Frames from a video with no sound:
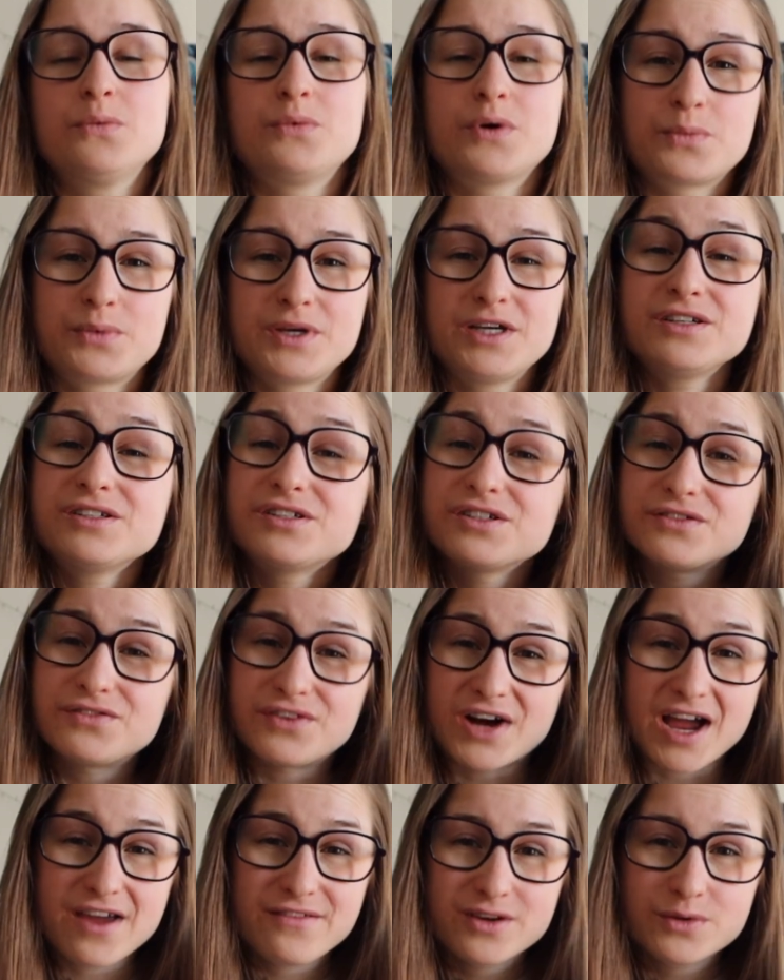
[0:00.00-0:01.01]
When we are
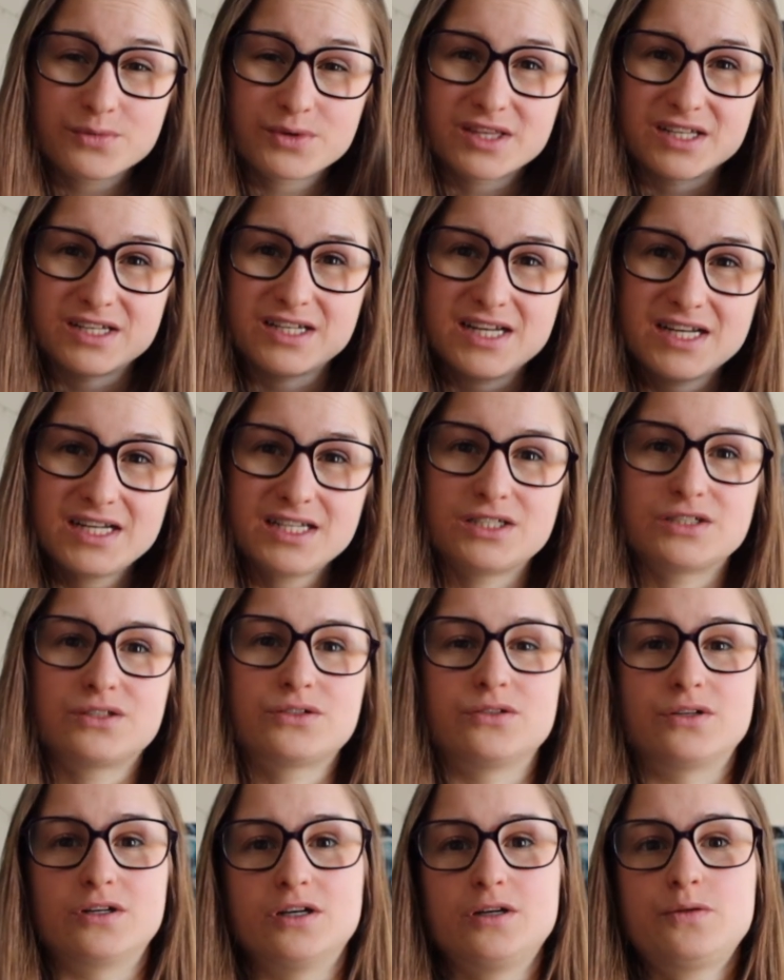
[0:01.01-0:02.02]
surviving with an eating
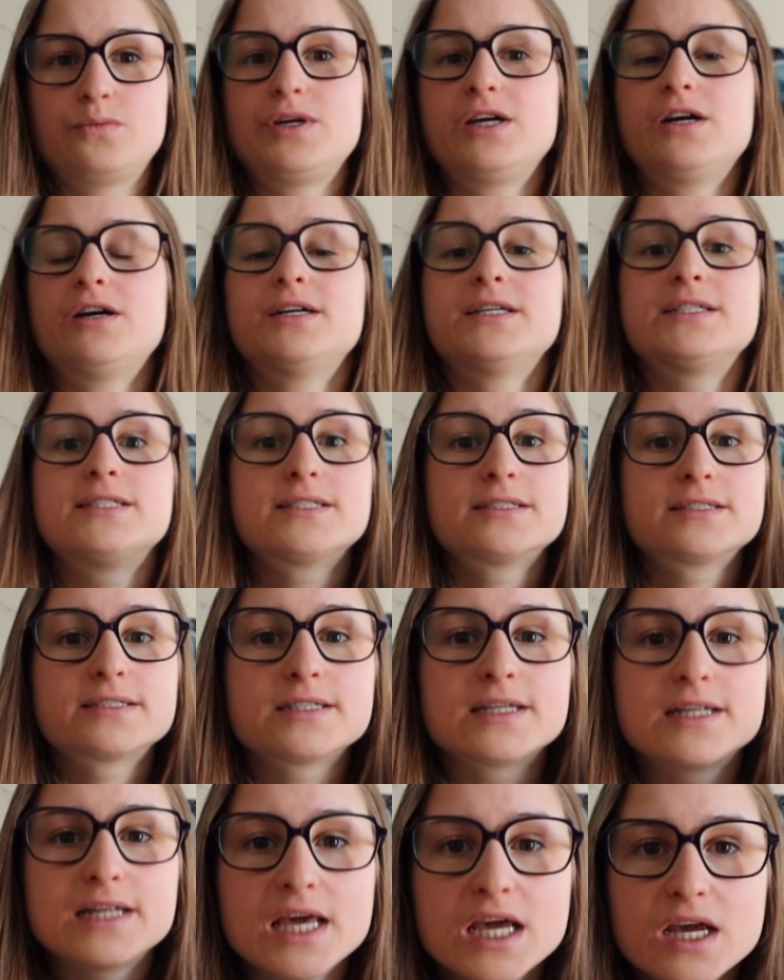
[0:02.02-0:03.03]
disorder, we are
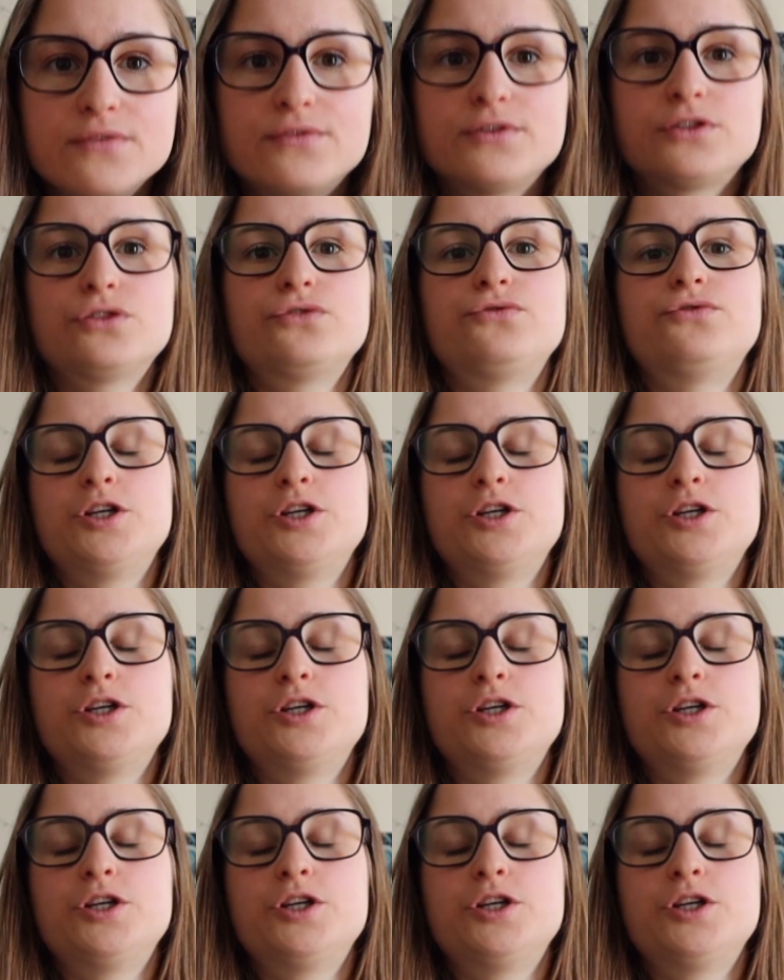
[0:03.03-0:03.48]
enslaved to